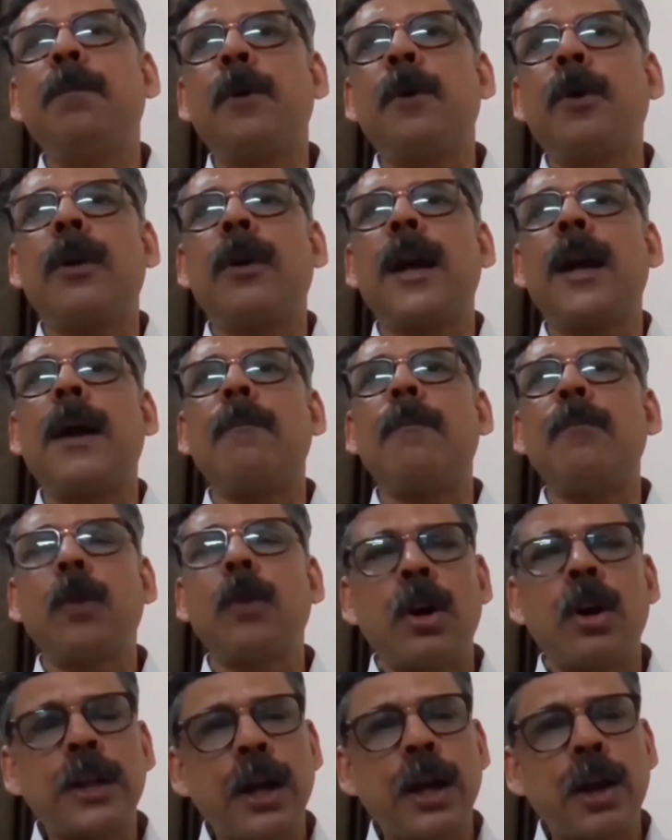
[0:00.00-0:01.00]
program
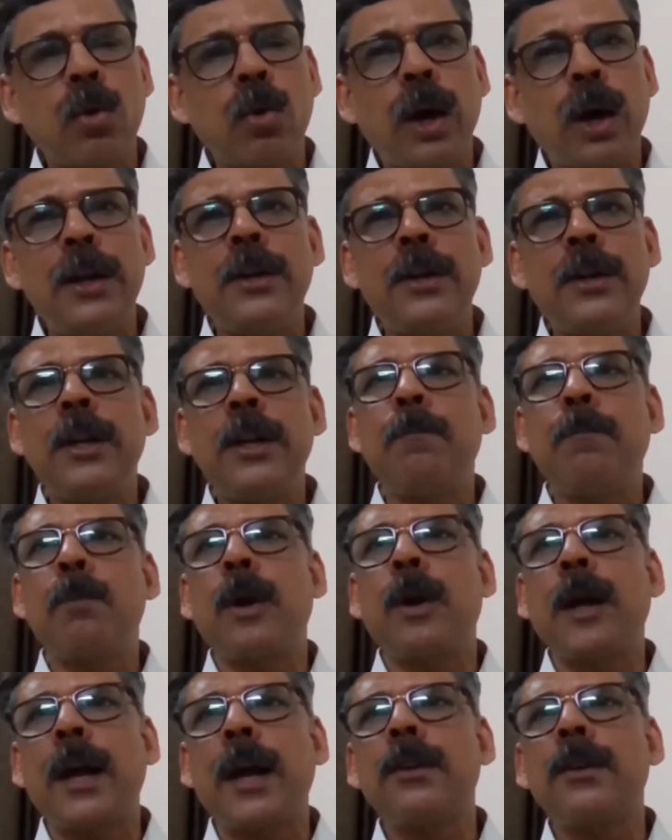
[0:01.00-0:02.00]
or the quality
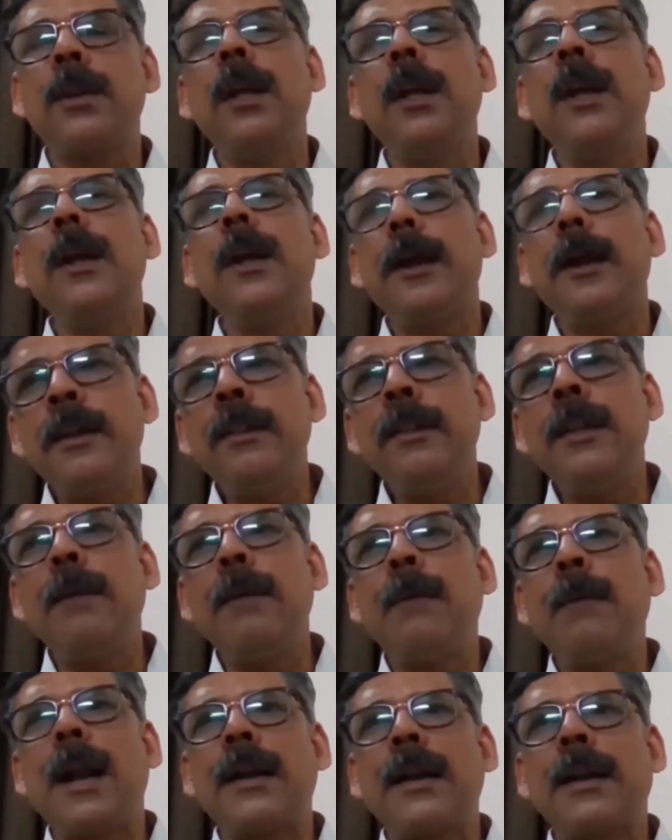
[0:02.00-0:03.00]
product in the
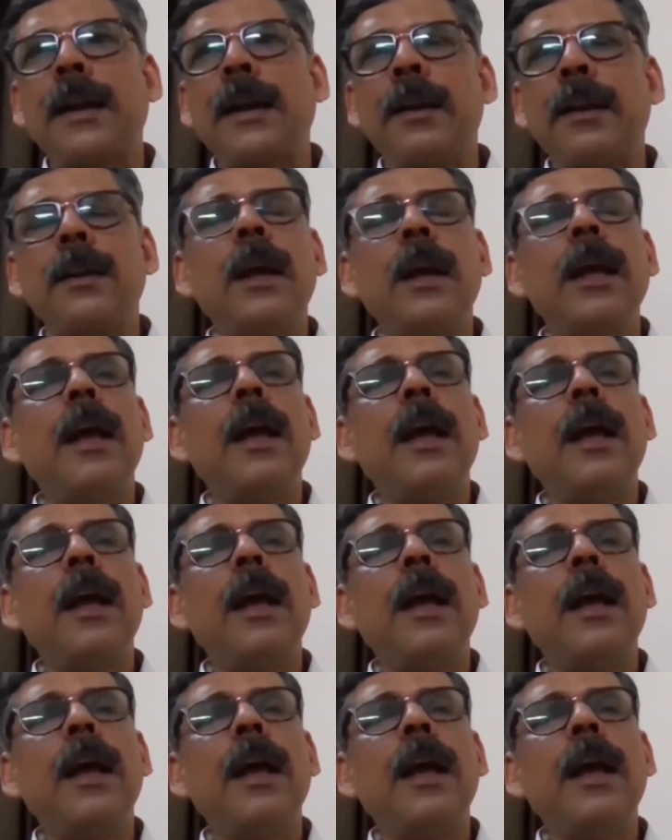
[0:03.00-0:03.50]
market.